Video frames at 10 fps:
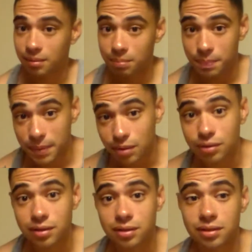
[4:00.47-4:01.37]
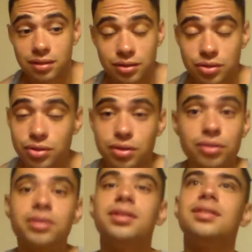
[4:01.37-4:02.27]
and billions and
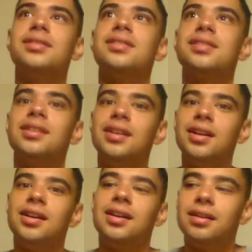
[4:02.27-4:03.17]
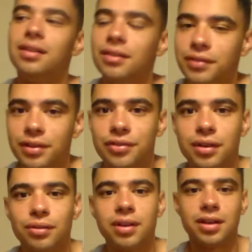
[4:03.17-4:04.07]
trillions of
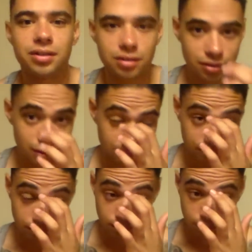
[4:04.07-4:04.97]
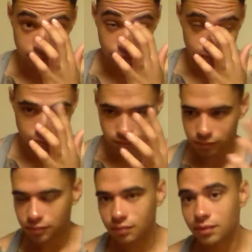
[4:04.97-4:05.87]
different locations
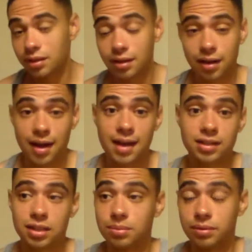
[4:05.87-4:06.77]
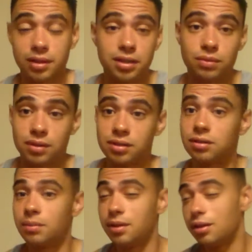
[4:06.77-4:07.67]
that are accessible, and each one
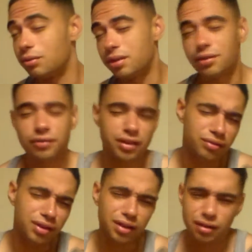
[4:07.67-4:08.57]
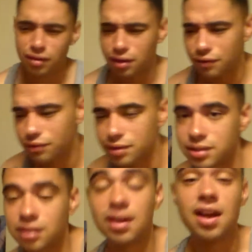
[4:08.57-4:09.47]
is going to be, you know, different, unique, and all that fun
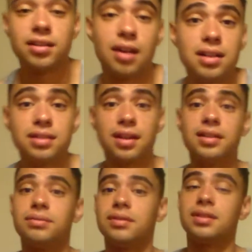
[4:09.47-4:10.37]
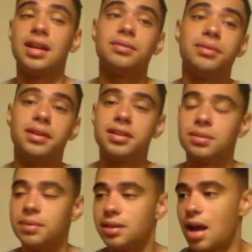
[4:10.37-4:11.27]
stuff. So honestly, that's what
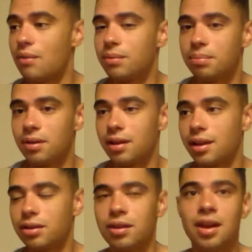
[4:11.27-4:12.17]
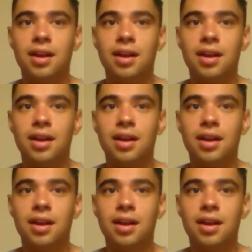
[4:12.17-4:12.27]
gets me. I would play, like,